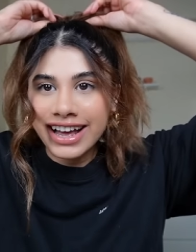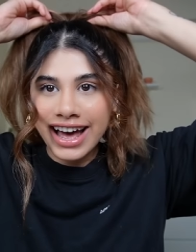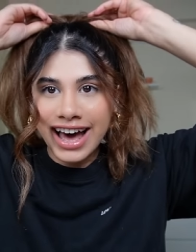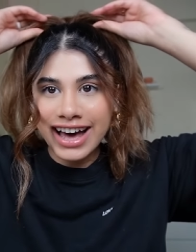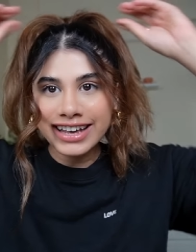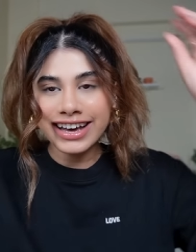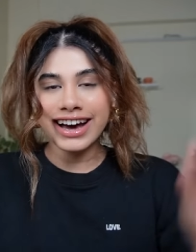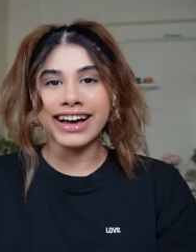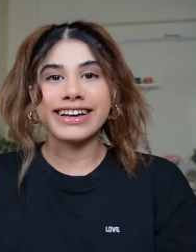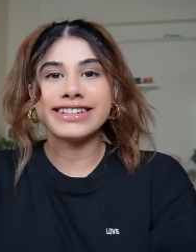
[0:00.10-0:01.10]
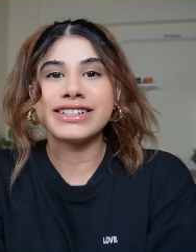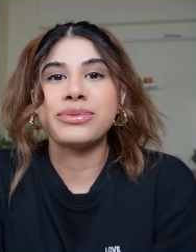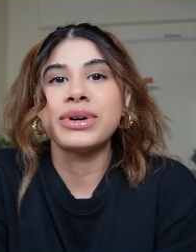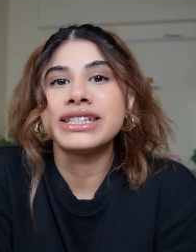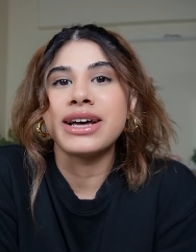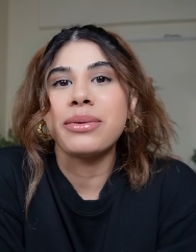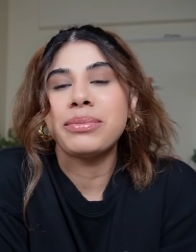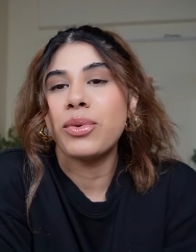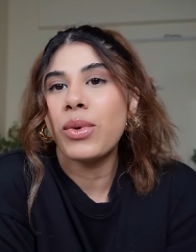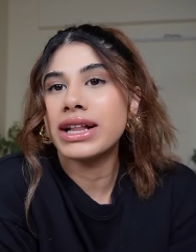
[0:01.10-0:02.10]
hi guys what's
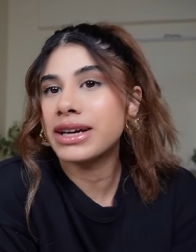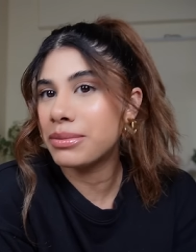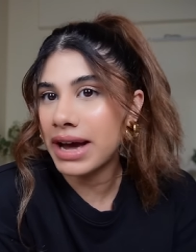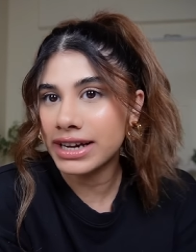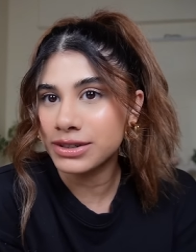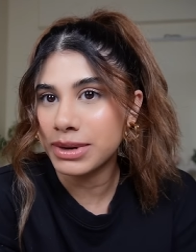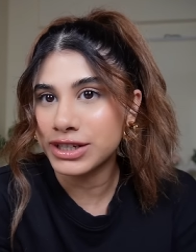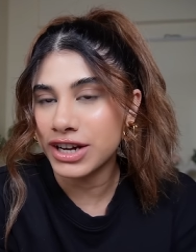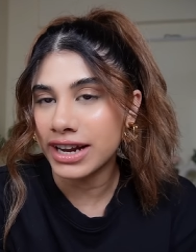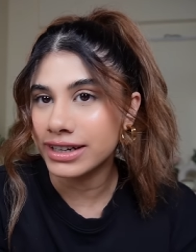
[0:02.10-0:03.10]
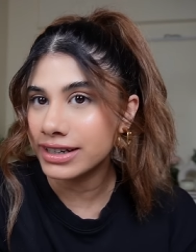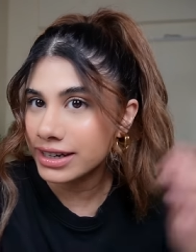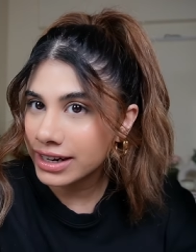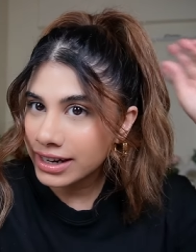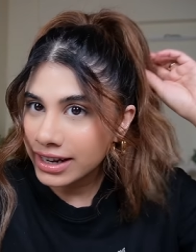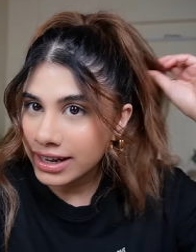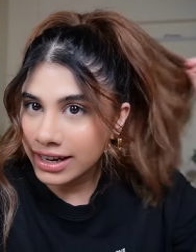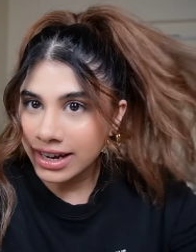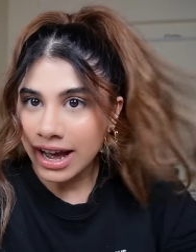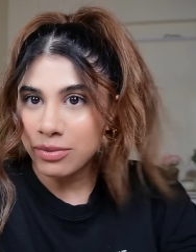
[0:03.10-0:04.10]
up welcome back to my channel
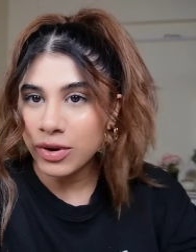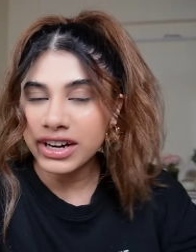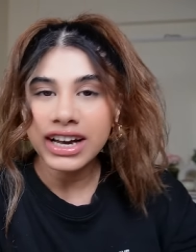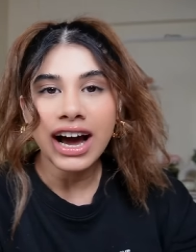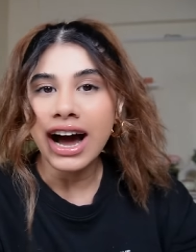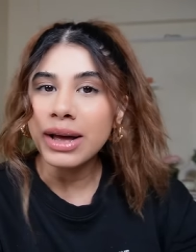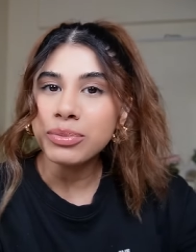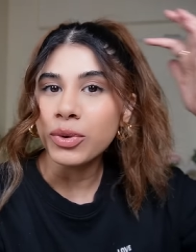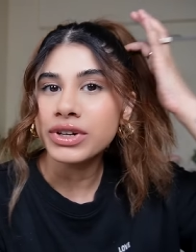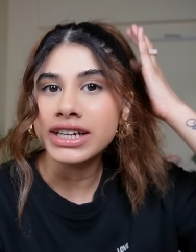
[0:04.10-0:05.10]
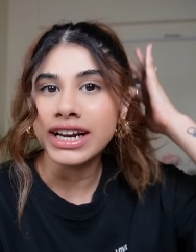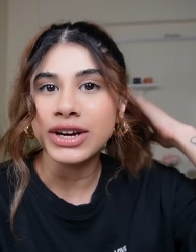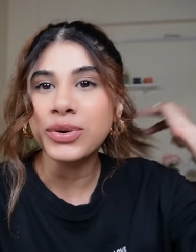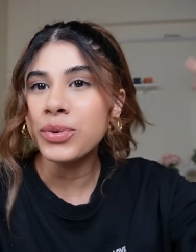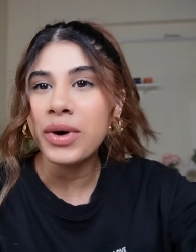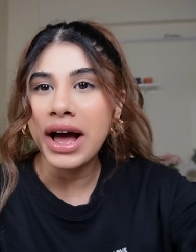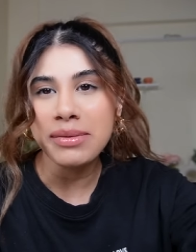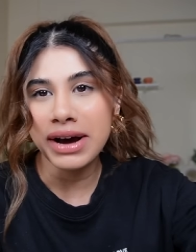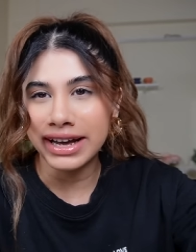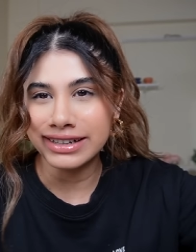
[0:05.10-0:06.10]
i'm wearing a high pony like who
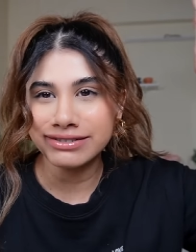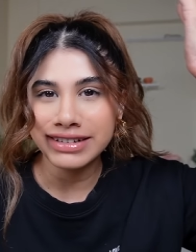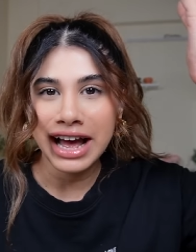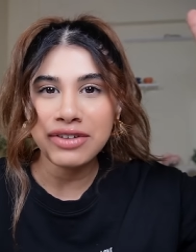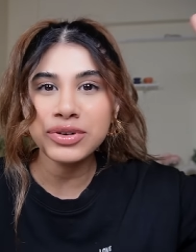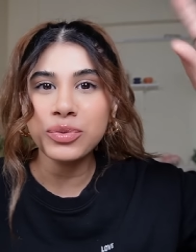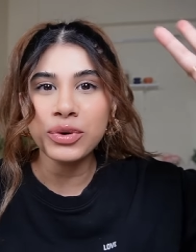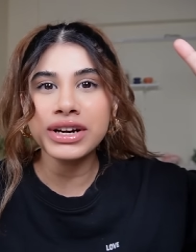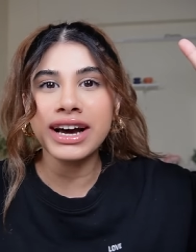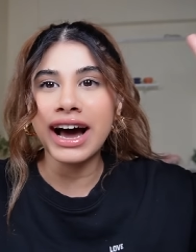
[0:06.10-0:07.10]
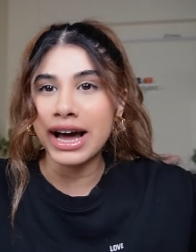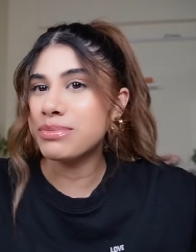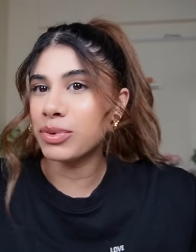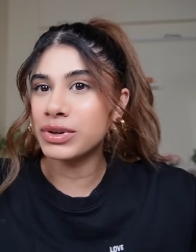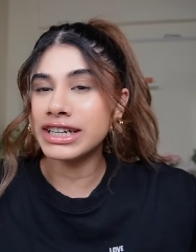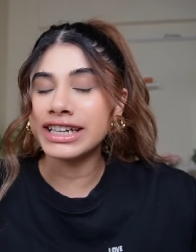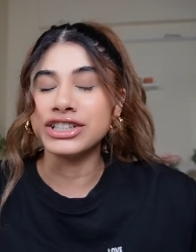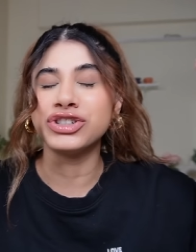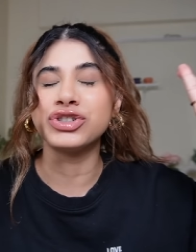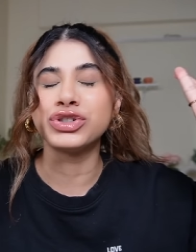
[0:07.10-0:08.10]
am i i haven't worn a high pony
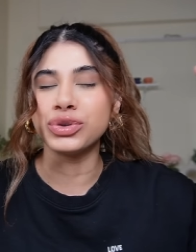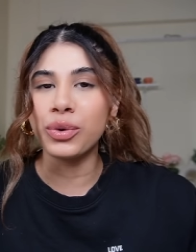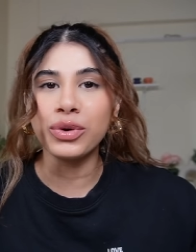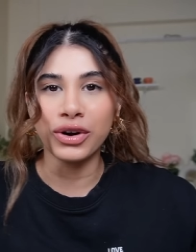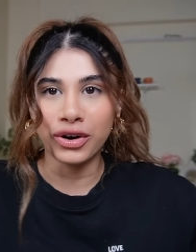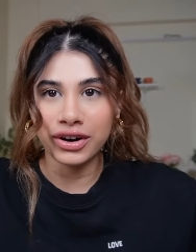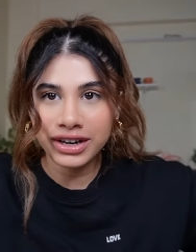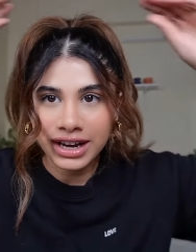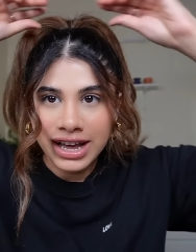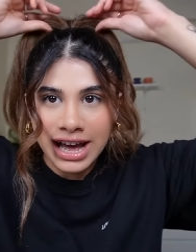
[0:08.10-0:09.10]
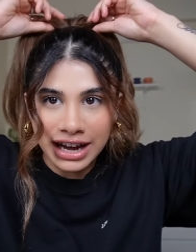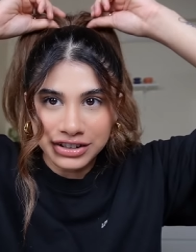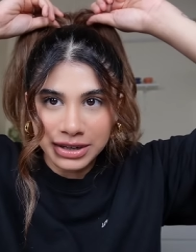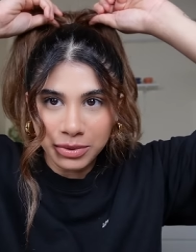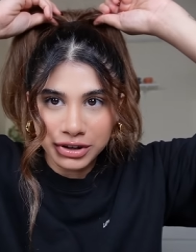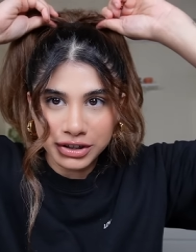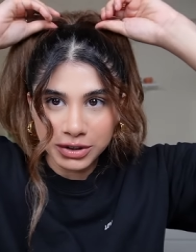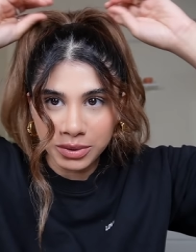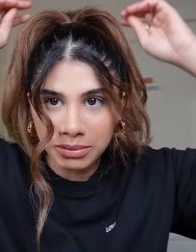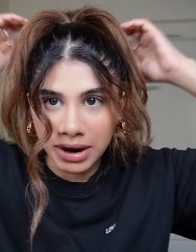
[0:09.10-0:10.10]
in so long i really wanted to
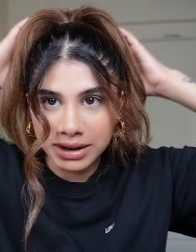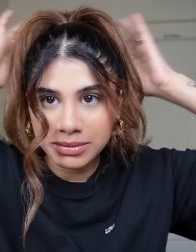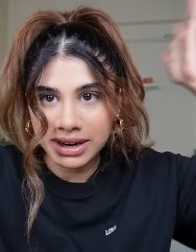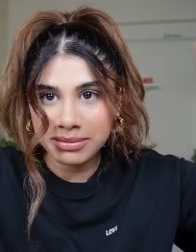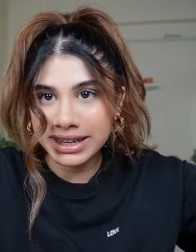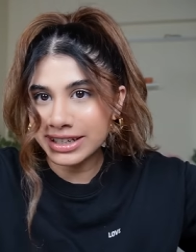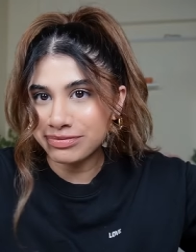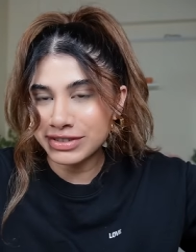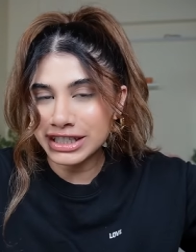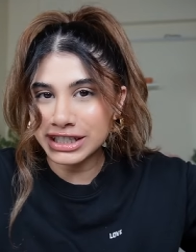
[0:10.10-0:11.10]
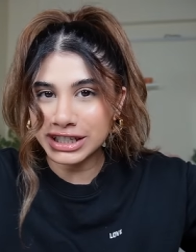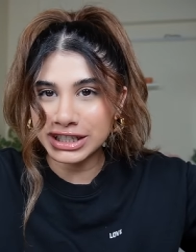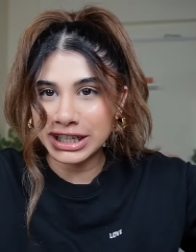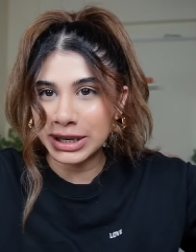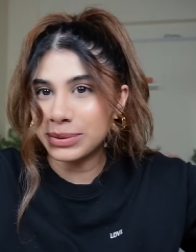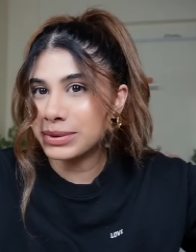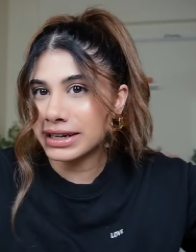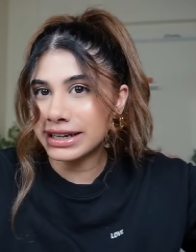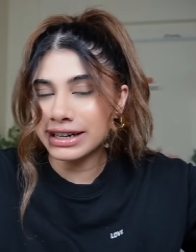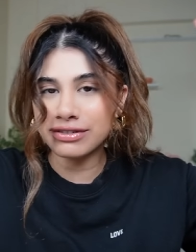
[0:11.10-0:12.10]
do a bun but i'm like this looks cute a
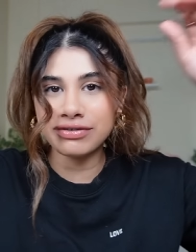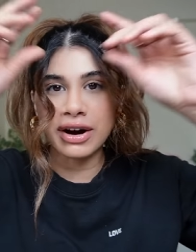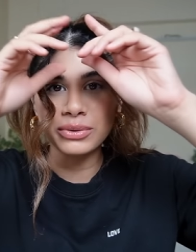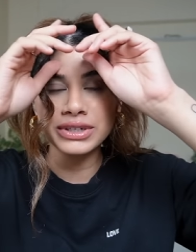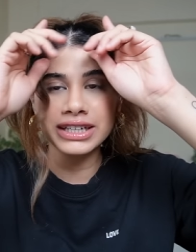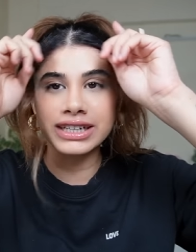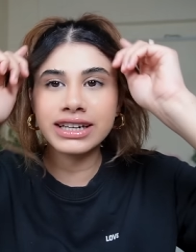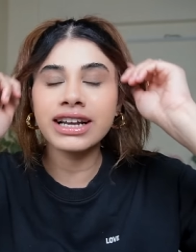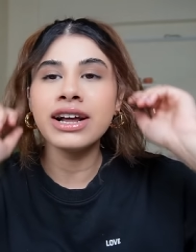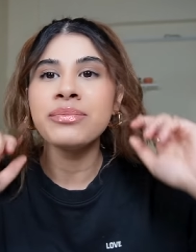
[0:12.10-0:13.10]
little fountain